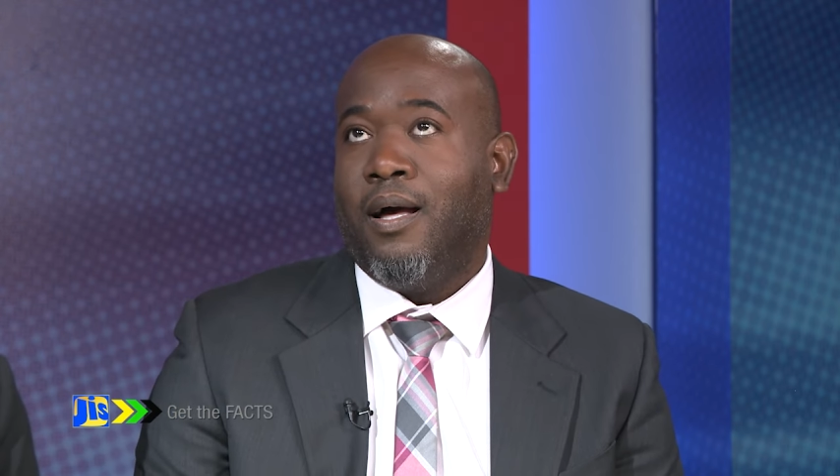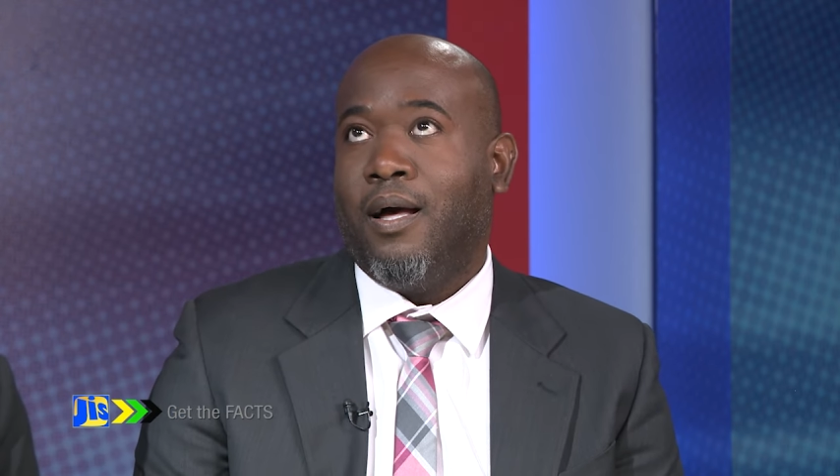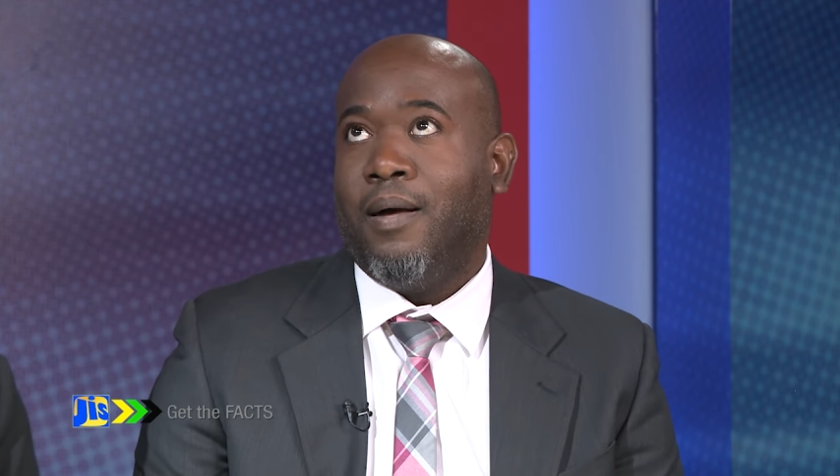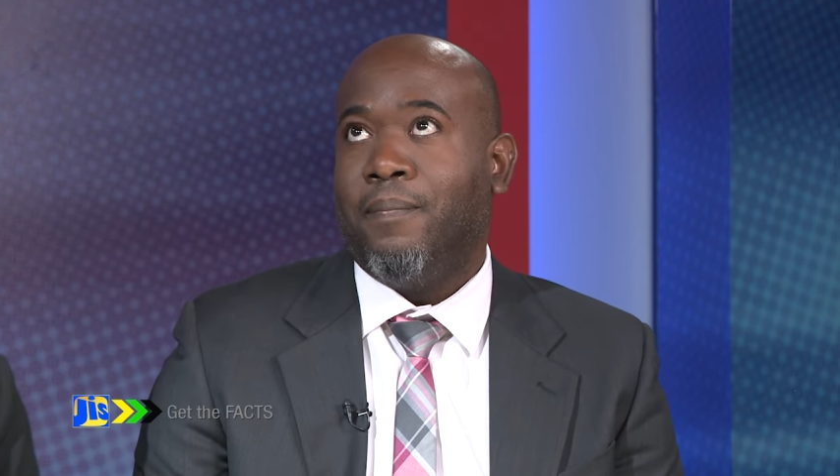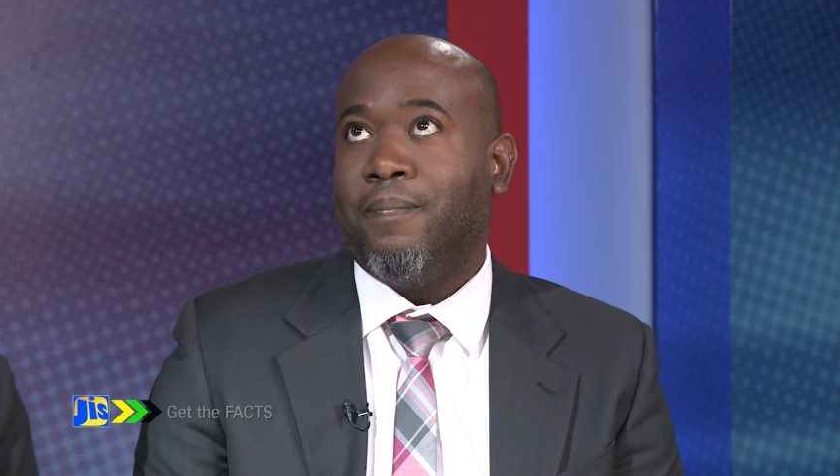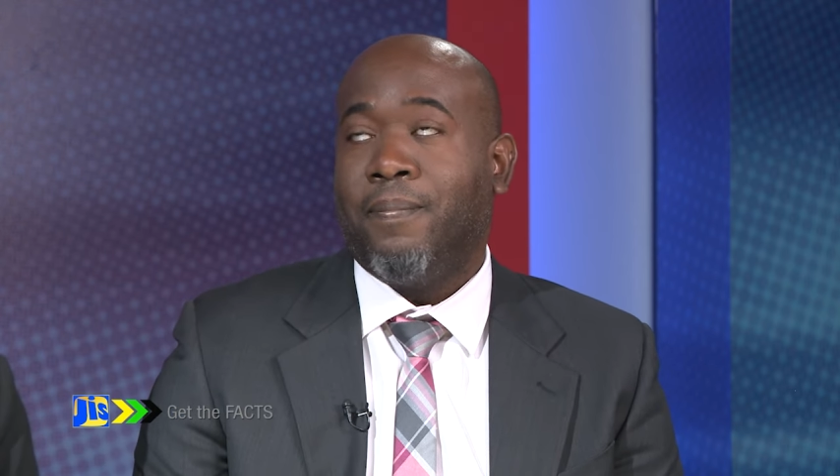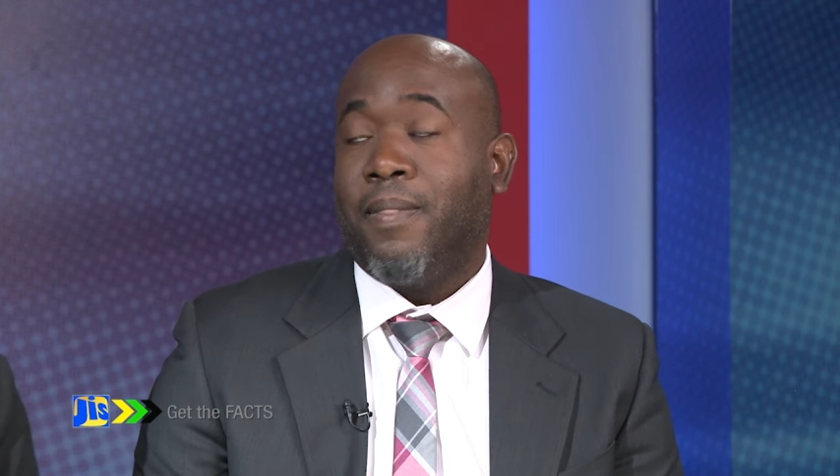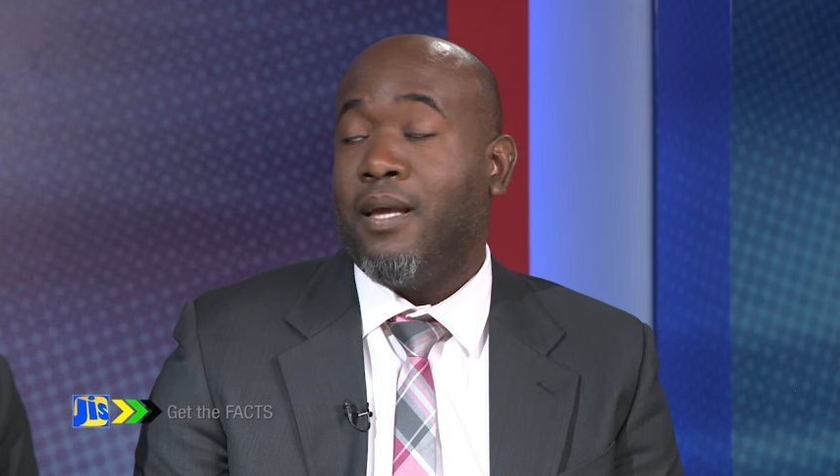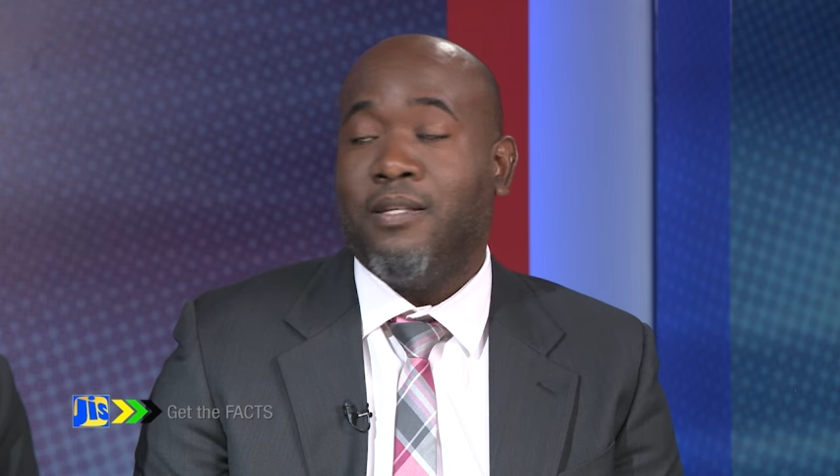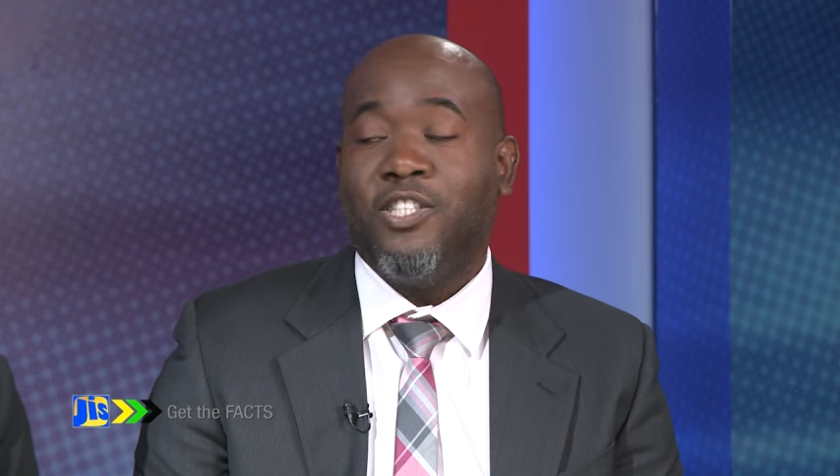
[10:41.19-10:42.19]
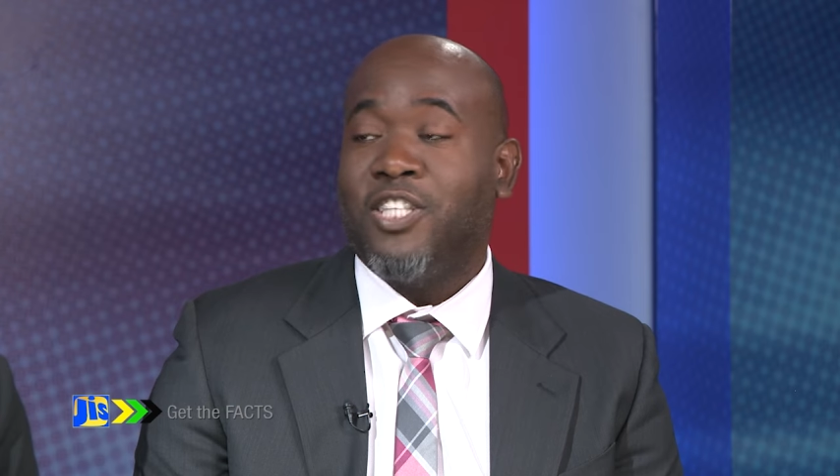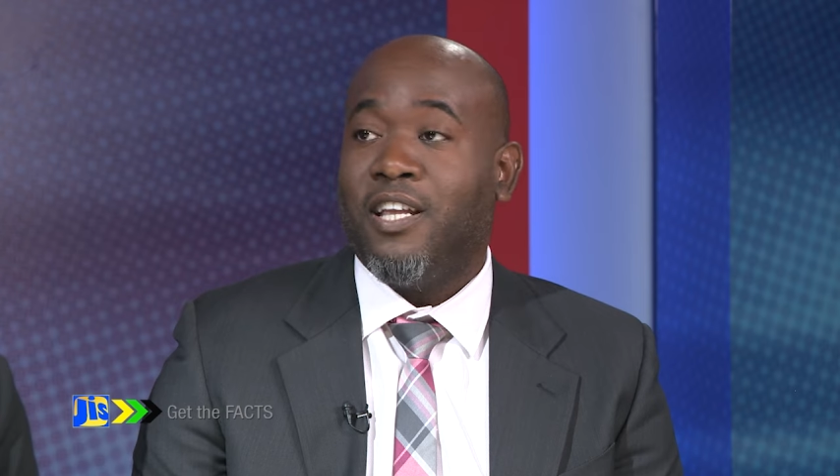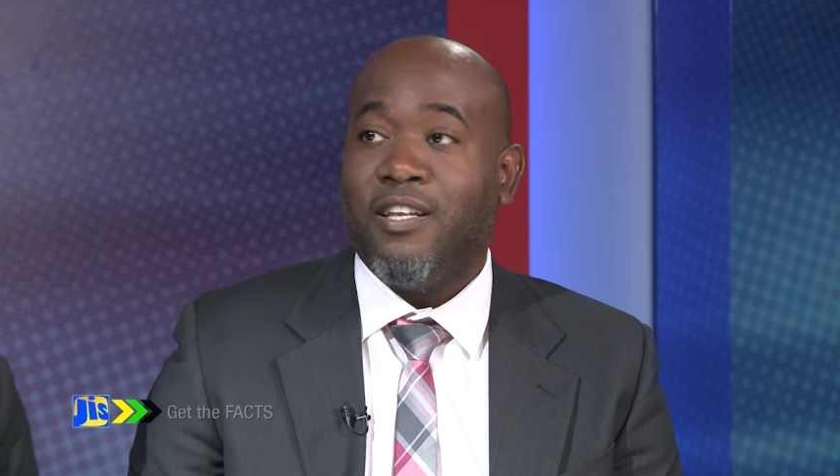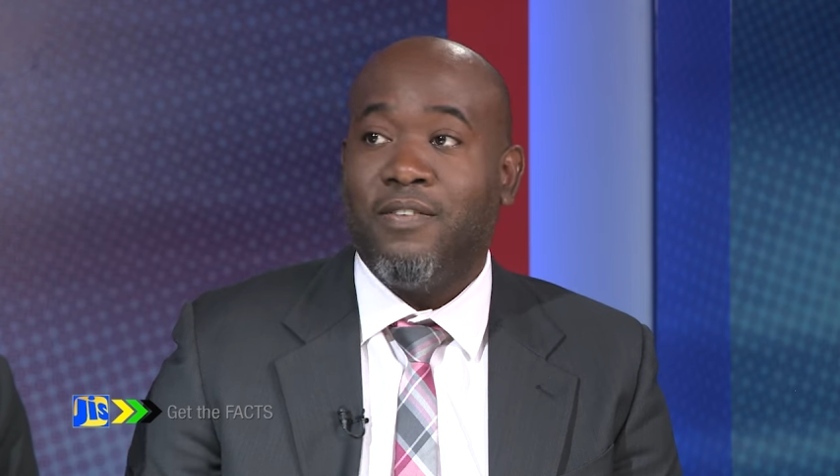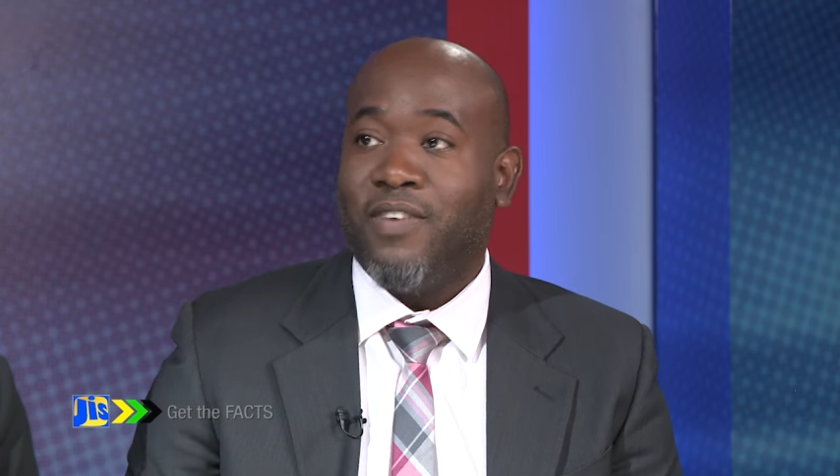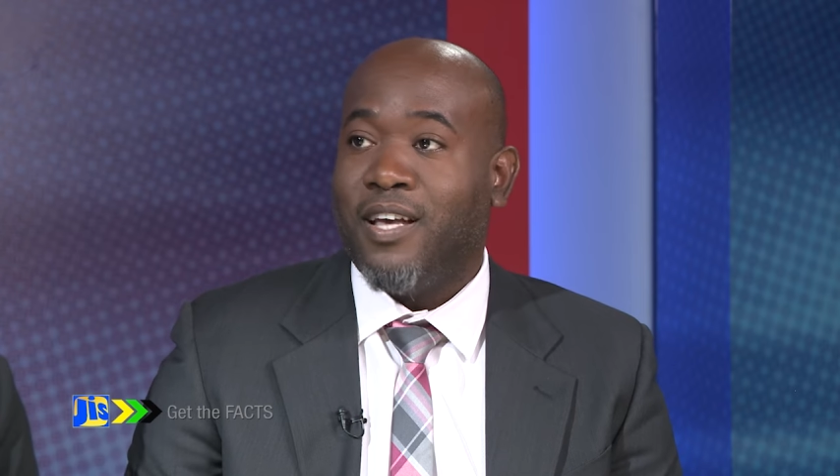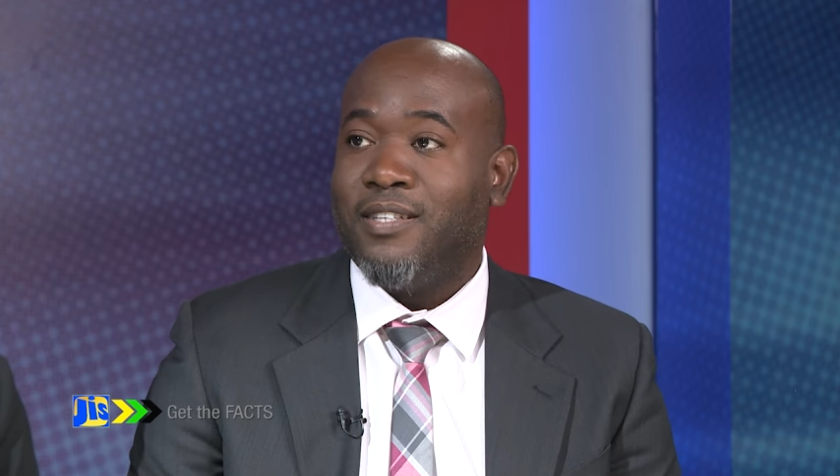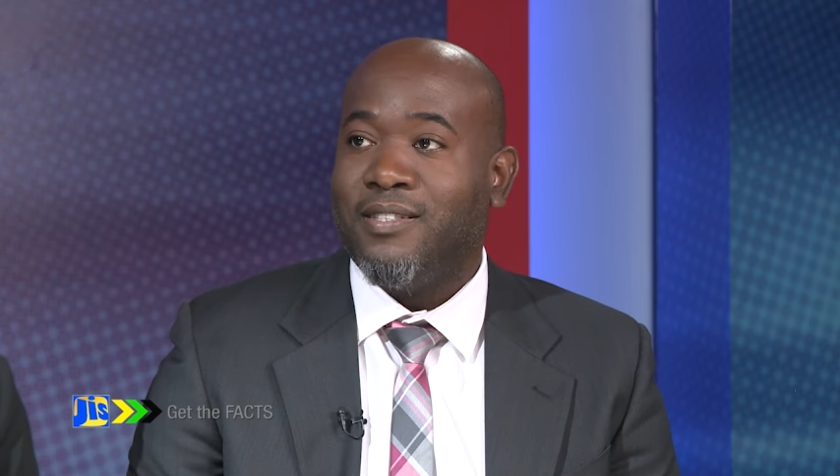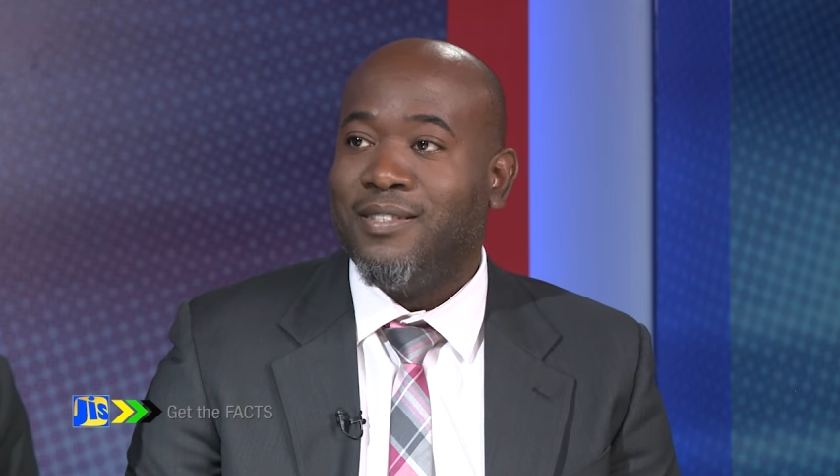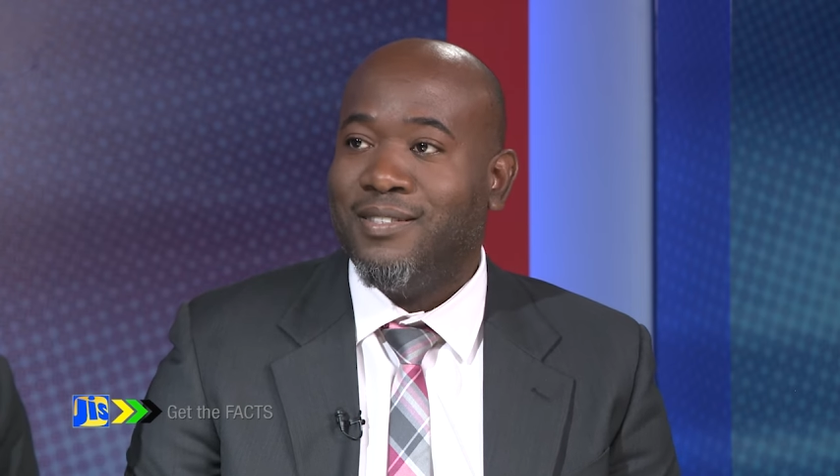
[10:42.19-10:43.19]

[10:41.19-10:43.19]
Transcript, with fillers: um, and just any device.